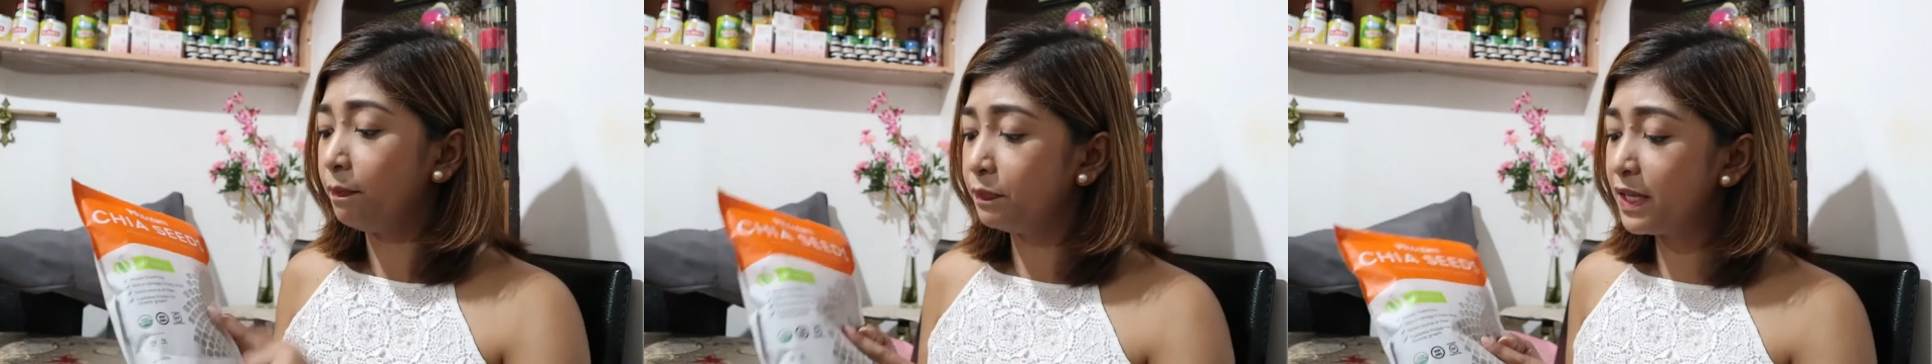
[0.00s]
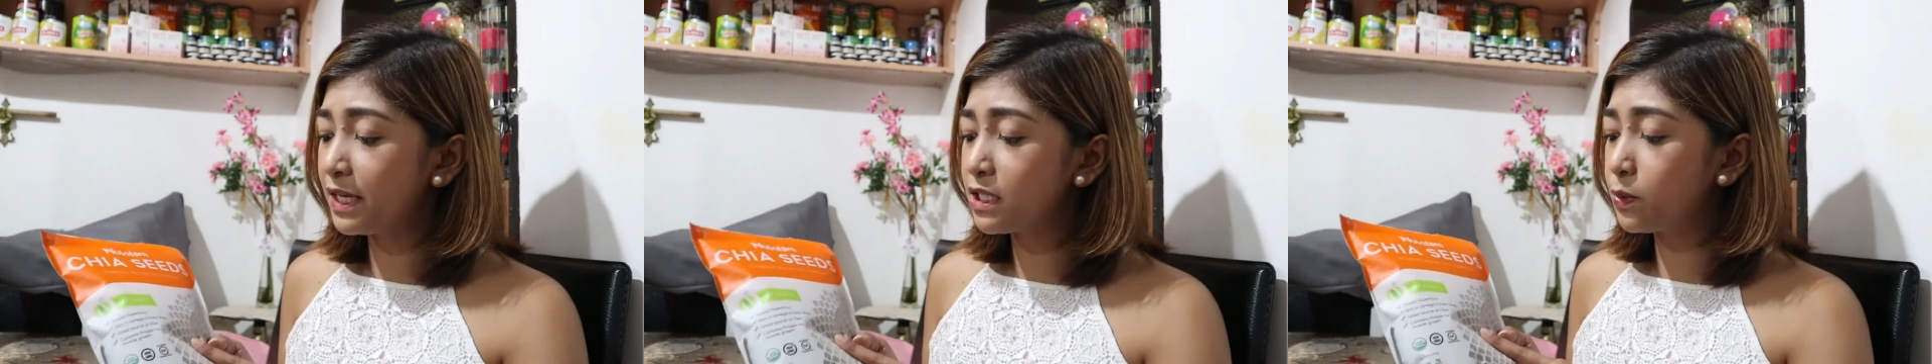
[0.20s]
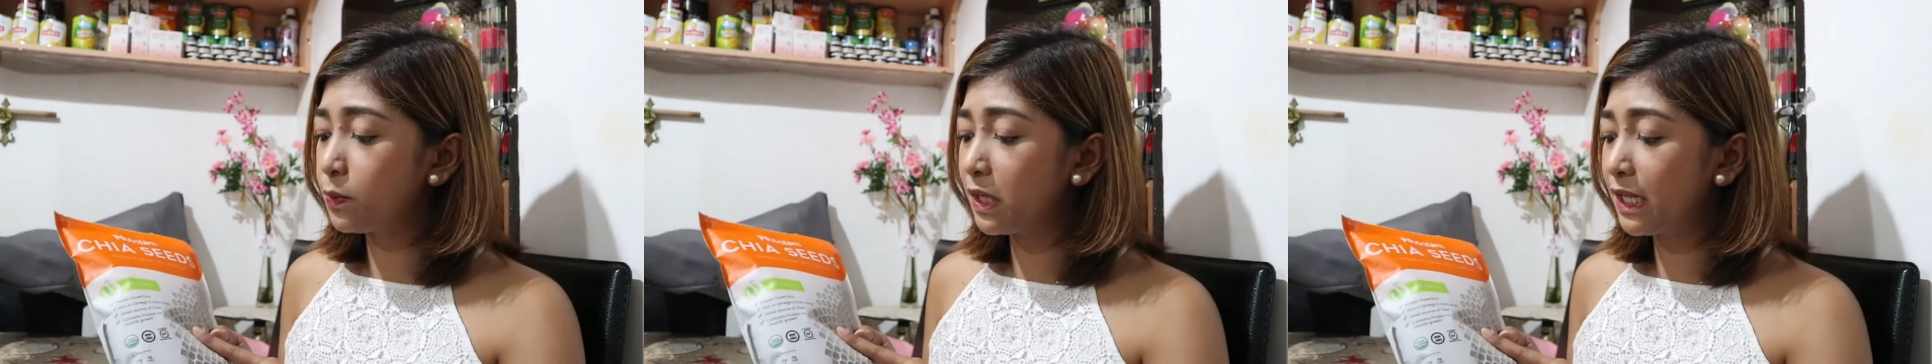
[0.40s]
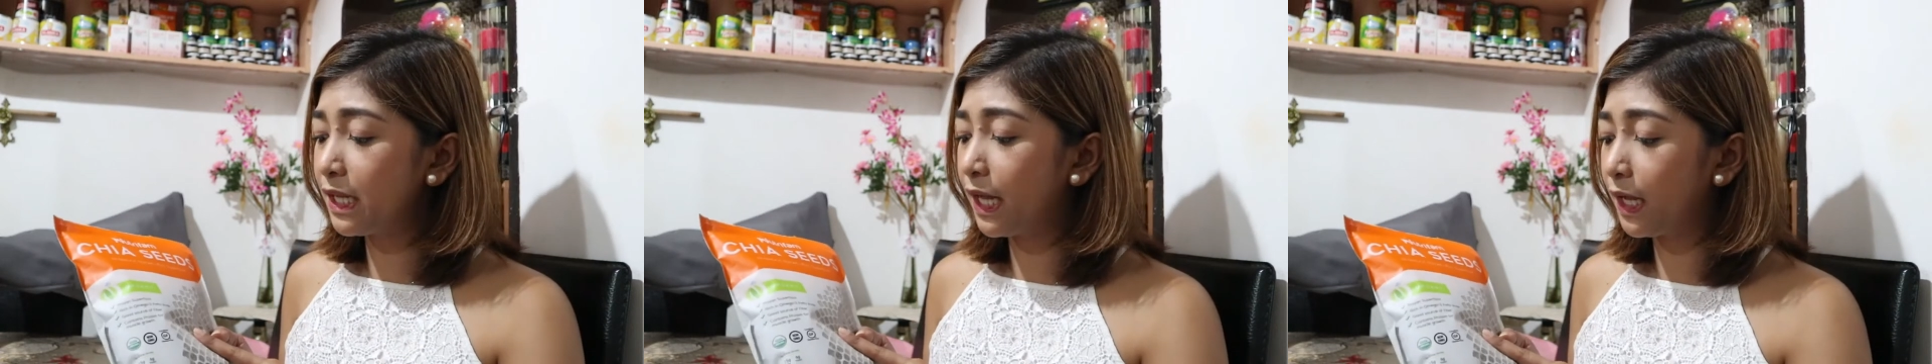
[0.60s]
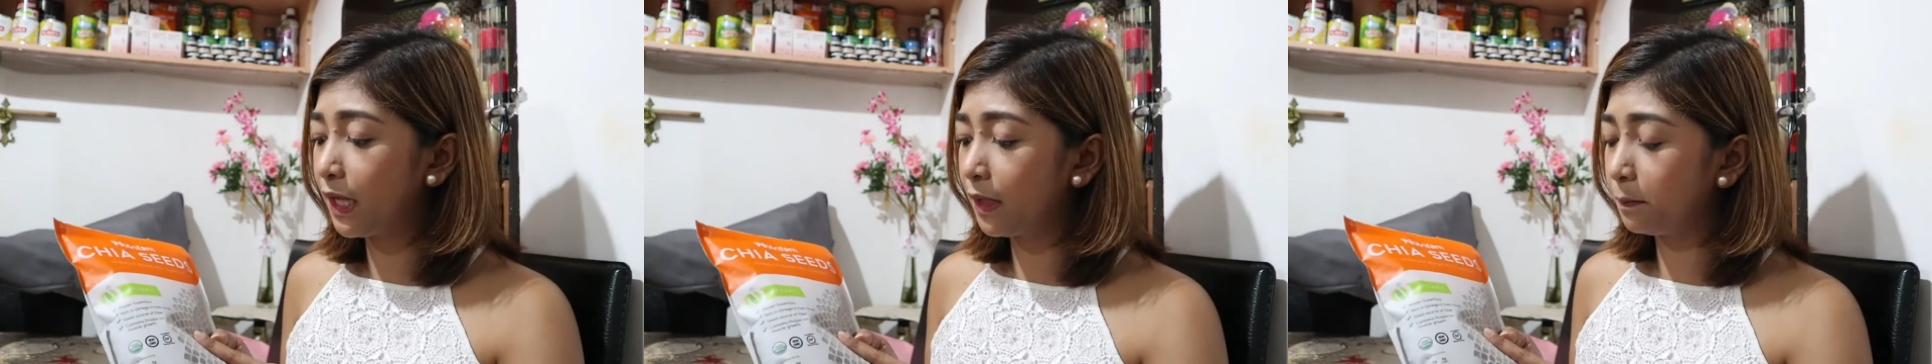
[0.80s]
this will
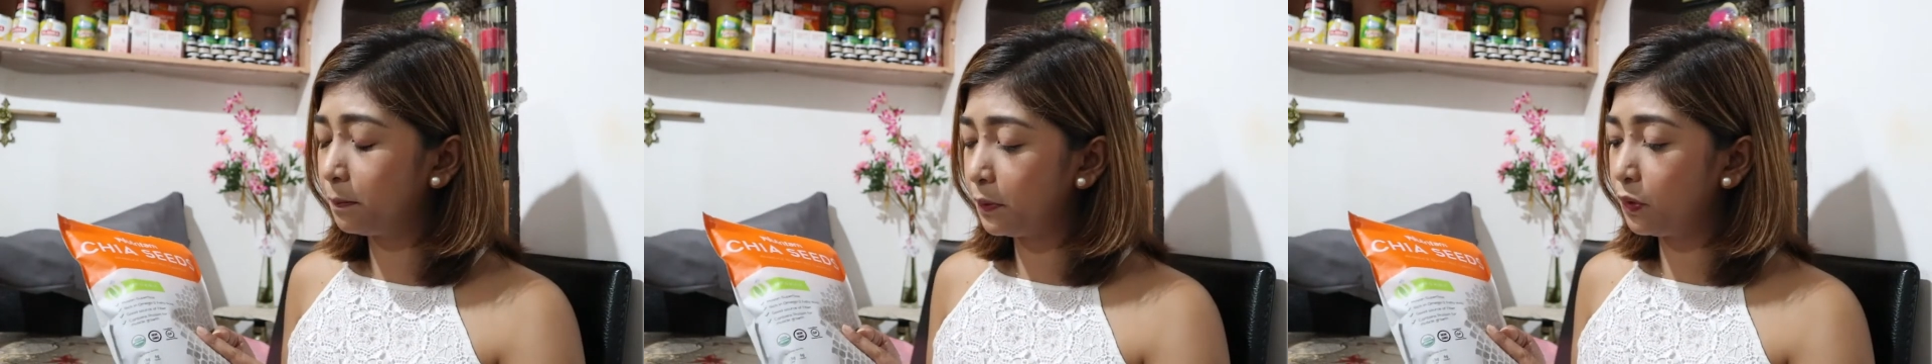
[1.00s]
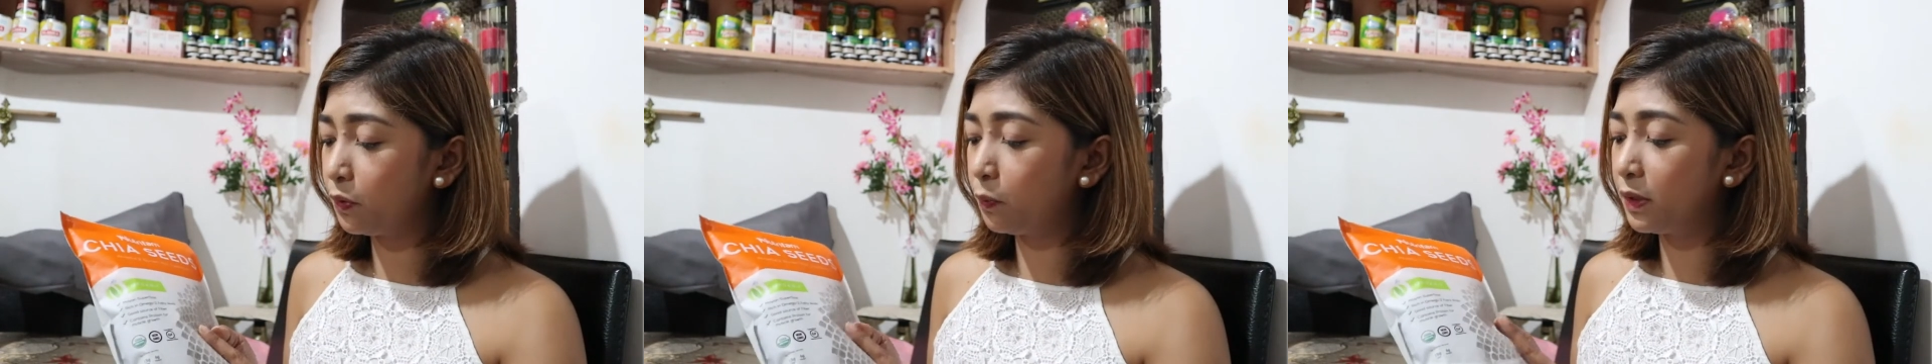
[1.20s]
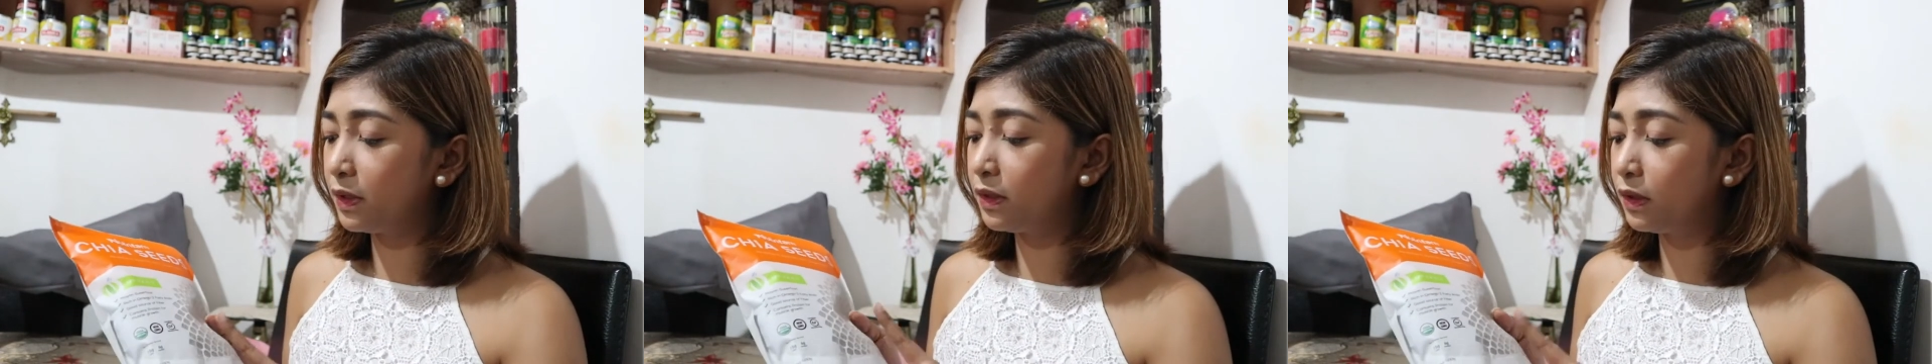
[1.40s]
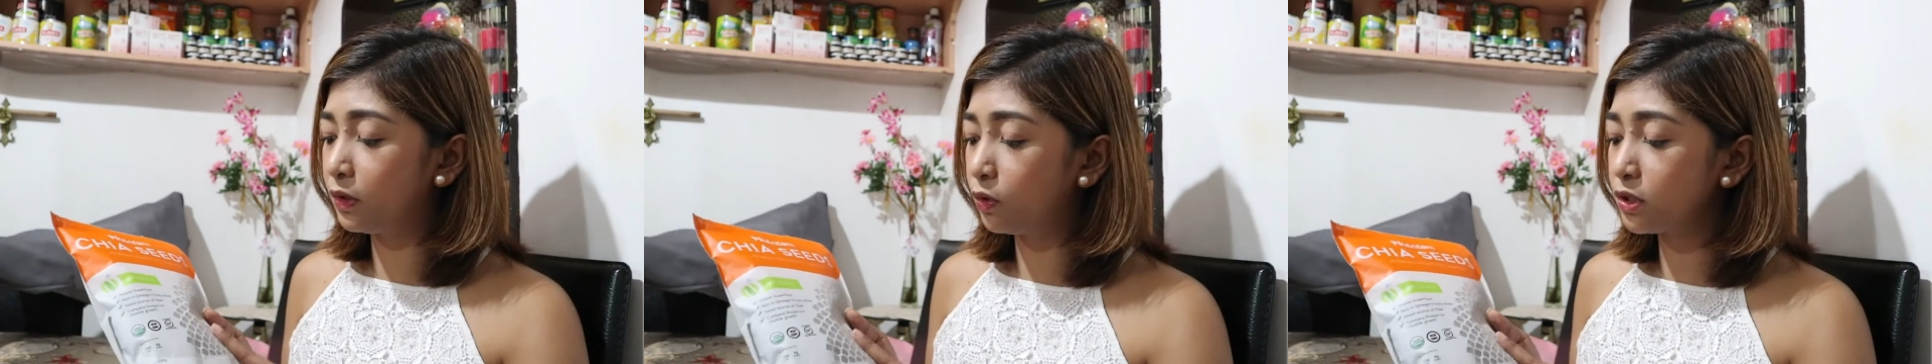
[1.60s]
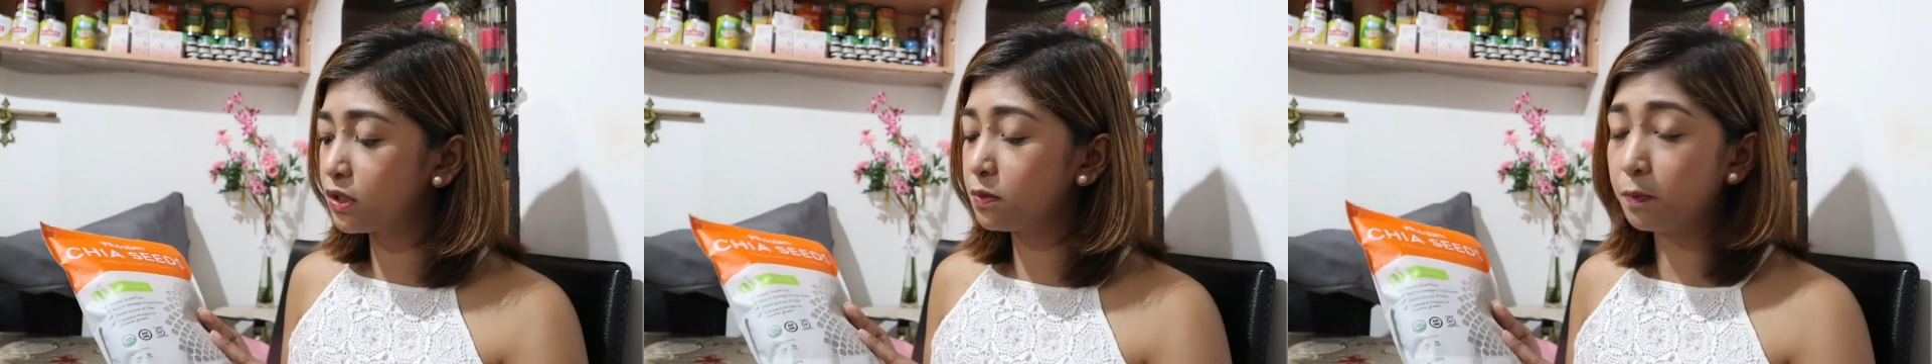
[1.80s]
help you with
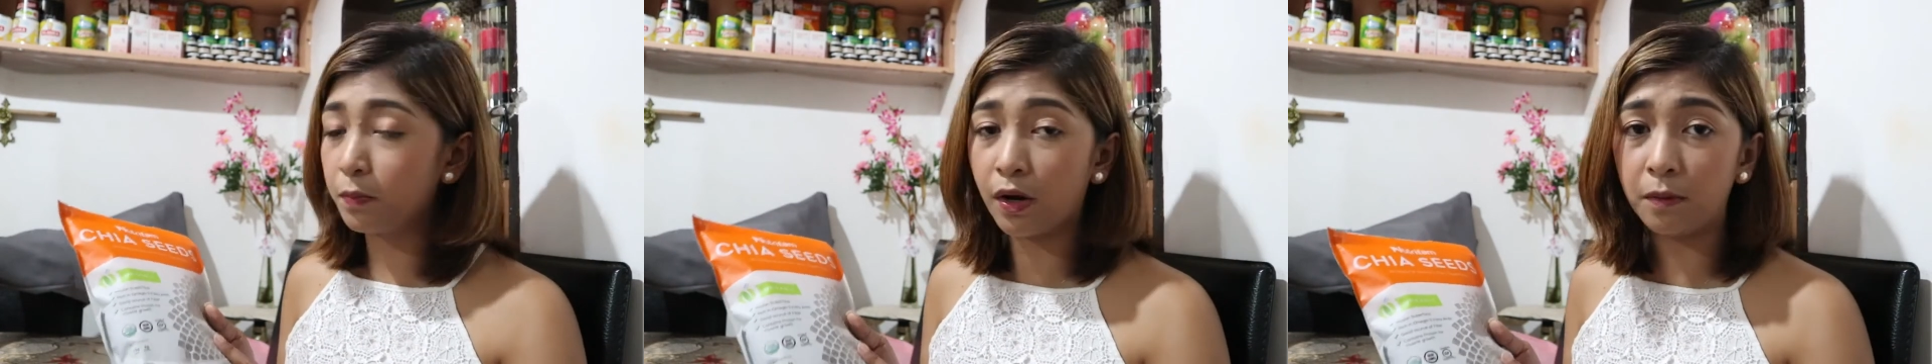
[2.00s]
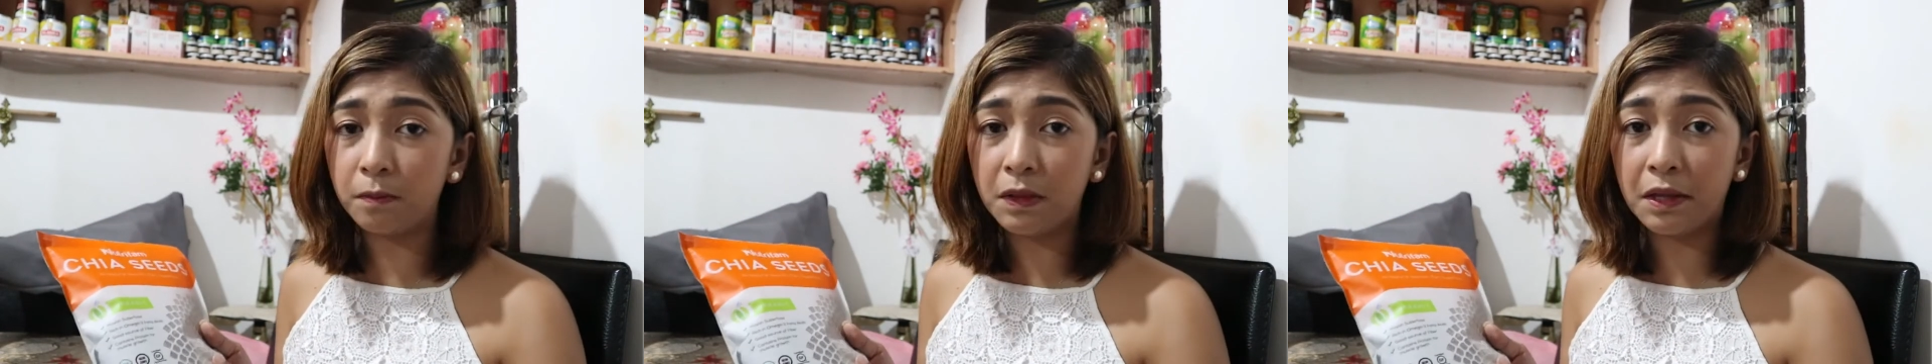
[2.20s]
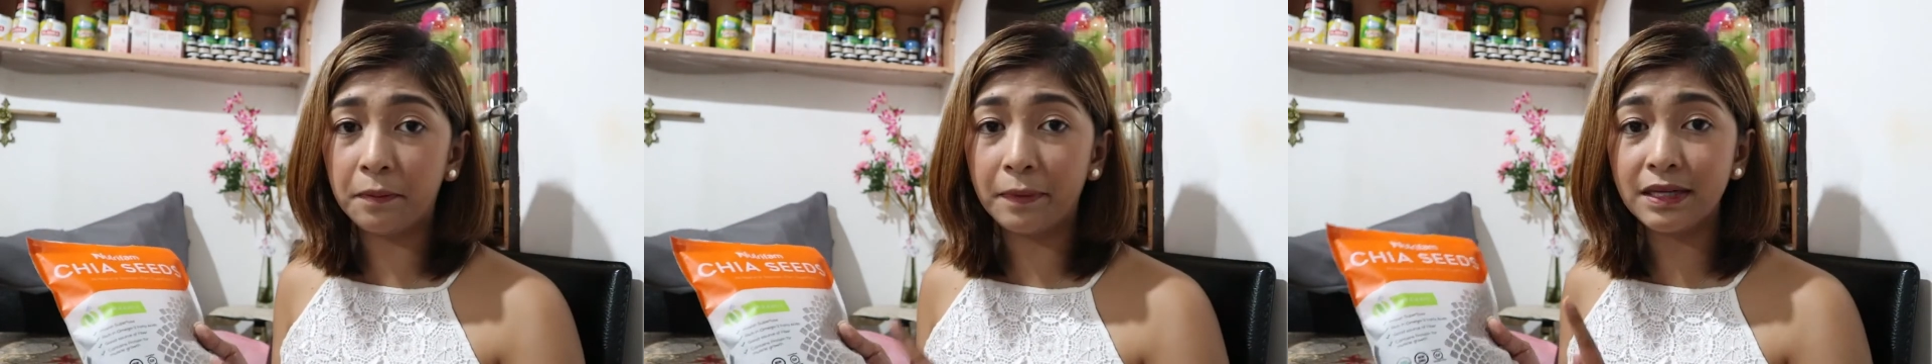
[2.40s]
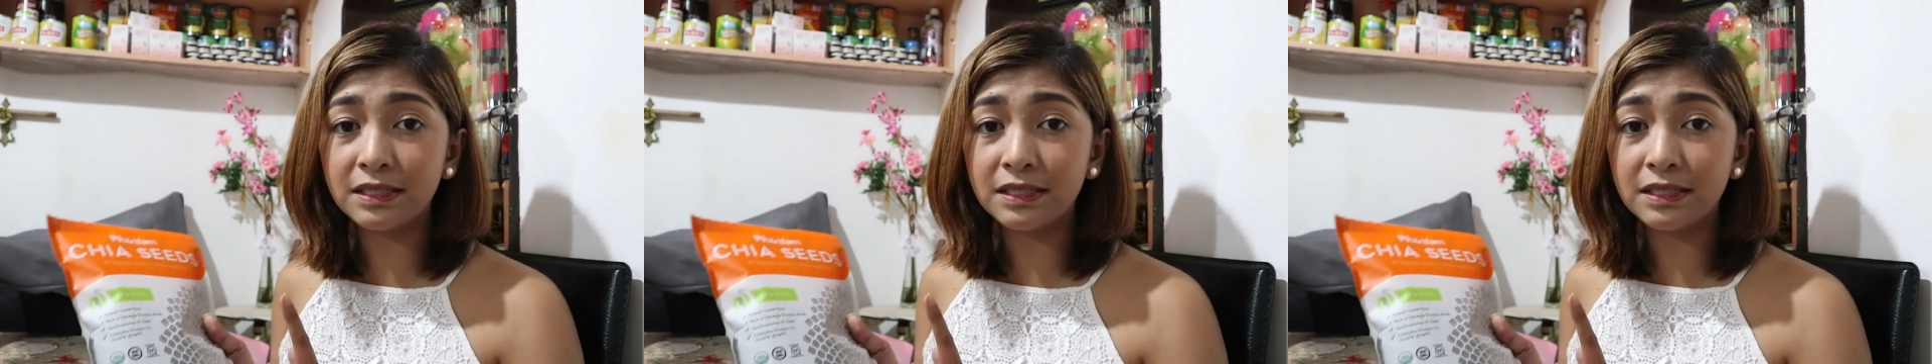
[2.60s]
those problems